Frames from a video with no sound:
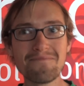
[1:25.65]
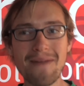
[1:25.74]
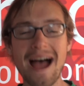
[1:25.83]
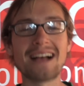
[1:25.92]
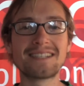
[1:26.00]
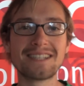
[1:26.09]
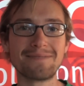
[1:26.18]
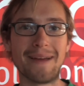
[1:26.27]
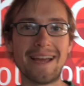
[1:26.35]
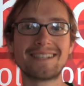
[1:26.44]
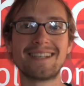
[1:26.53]
Max is
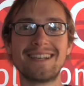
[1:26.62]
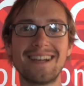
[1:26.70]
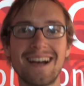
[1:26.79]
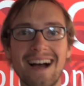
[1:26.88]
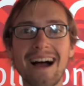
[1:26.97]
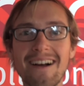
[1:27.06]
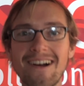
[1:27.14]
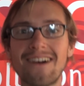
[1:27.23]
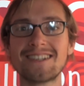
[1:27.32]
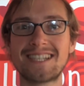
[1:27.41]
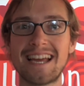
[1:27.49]
amazing. I,
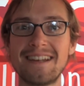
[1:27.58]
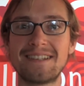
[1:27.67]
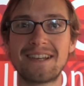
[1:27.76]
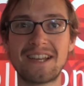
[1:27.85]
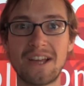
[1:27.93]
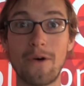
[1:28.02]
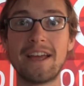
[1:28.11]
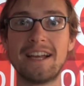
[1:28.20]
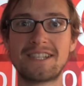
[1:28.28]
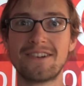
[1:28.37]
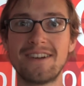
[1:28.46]
I will say, going
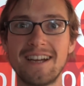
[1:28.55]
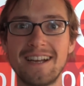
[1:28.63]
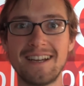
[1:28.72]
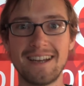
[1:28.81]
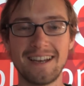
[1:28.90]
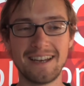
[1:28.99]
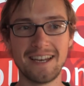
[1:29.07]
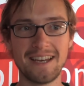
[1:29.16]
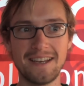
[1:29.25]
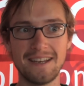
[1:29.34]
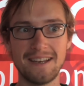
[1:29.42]
into it,
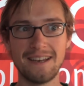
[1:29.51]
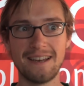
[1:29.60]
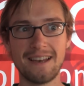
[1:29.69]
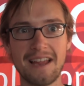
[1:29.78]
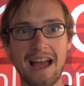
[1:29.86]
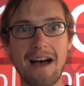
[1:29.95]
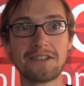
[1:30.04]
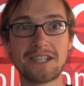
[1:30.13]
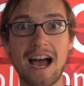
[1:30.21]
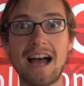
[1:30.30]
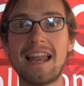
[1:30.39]
I
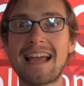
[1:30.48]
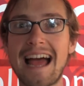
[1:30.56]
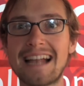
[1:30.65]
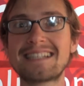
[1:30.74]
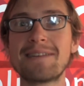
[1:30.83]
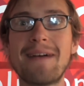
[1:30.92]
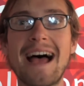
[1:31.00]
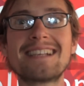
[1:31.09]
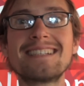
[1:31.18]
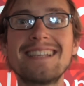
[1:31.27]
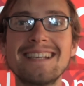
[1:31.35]
was kind of like had some
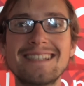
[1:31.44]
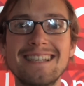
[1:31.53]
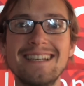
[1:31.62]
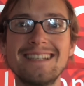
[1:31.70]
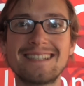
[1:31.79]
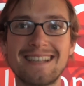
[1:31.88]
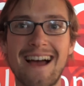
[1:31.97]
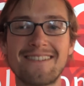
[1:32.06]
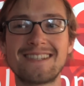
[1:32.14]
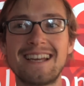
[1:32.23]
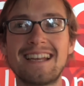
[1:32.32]
hesitancies. I
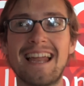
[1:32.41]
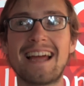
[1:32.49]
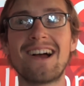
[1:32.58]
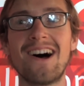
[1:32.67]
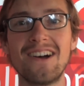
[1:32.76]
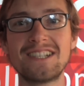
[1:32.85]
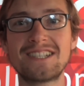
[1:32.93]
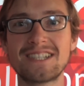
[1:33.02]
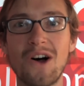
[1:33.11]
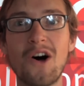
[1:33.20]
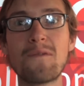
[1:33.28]
was thinking like, oh, he's
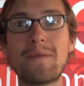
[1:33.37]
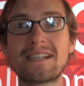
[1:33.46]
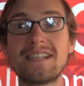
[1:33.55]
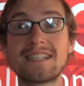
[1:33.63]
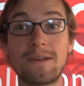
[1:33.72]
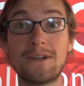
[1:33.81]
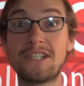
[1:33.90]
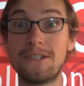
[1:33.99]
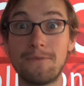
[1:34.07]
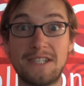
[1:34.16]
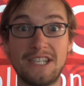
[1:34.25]
just all business, and which
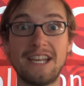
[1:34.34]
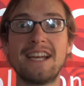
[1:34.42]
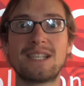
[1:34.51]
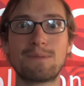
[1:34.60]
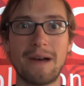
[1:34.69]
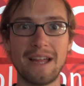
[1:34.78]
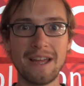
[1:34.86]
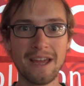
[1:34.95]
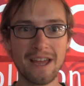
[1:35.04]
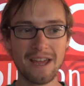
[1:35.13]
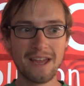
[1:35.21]
which he is, but
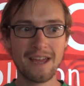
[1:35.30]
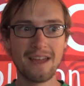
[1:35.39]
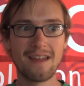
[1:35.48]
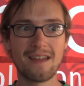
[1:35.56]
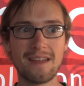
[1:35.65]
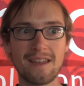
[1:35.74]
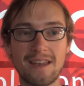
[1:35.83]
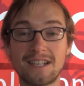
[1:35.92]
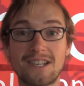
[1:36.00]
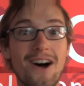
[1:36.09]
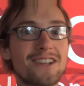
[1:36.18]
he
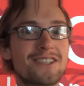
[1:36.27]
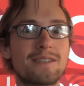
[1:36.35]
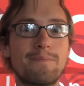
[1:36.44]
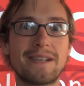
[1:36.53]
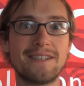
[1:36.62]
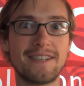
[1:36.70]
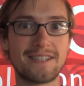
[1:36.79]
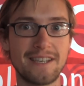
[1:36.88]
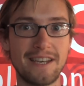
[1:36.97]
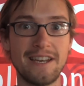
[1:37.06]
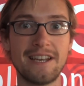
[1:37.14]
is conscious business,
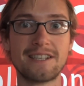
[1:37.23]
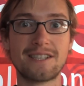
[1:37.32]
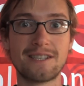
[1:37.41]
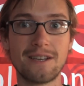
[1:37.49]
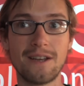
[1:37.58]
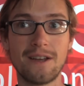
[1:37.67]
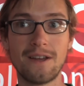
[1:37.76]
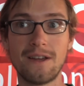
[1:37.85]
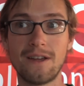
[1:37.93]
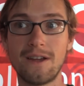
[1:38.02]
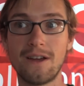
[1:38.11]
and he is
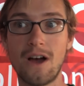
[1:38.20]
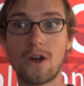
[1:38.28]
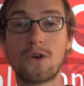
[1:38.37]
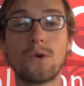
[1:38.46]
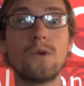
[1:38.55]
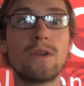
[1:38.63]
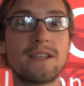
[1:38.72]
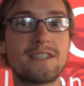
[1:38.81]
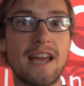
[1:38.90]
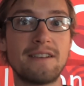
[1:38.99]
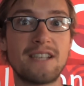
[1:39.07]
a guru at the
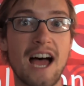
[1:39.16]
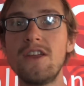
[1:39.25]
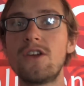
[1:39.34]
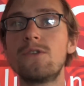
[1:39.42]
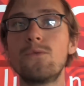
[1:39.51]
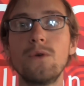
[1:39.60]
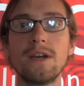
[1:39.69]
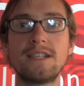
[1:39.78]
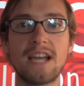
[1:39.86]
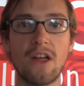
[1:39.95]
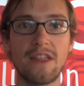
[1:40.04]
same time. You can really
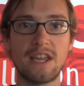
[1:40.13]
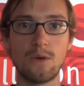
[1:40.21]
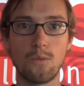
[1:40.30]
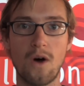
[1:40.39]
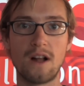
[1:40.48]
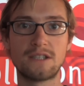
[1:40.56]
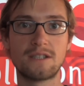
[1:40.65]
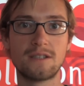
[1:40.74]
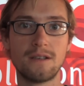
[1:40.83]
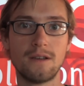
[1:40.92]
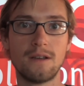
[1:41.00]
tell that he wants